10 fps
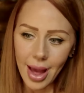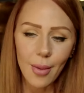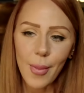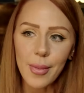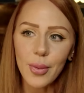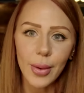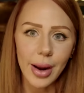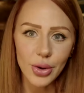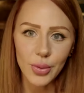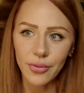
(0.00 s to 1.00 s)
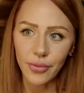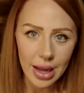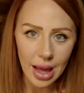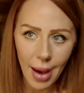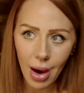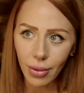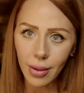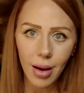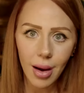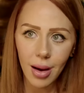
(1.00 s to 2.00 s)
And maybe what I do would freak him out.
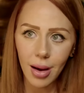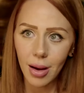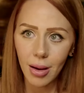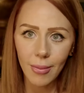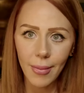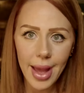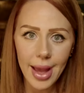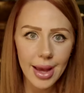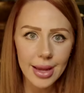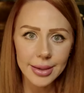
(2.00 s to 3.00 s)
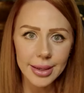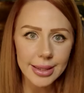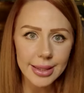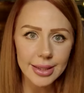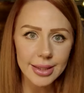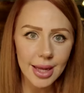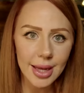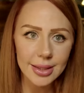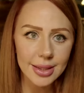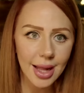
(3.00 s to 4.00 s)
And he
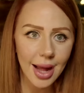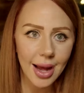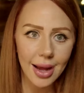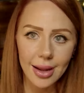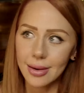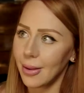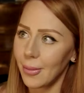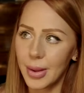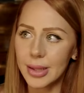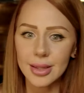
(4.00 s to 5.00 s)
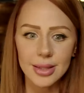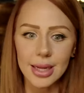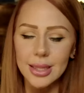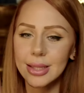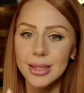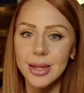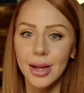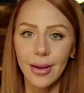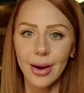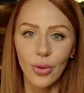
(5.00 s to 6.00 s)
says, like, this is
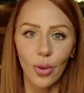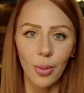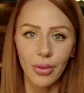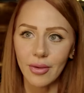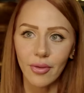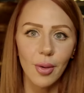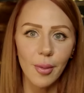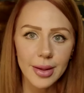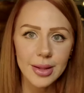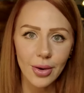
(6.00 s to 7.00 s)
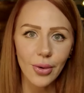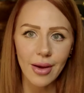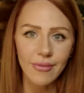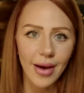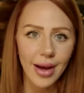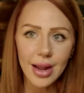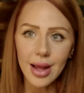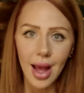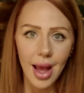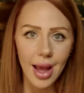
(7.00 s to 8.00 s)
not like a normal thing for him. I said, okay, fine.
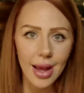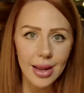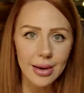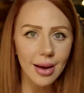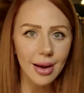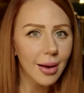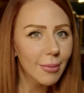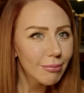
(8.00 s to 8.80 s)
And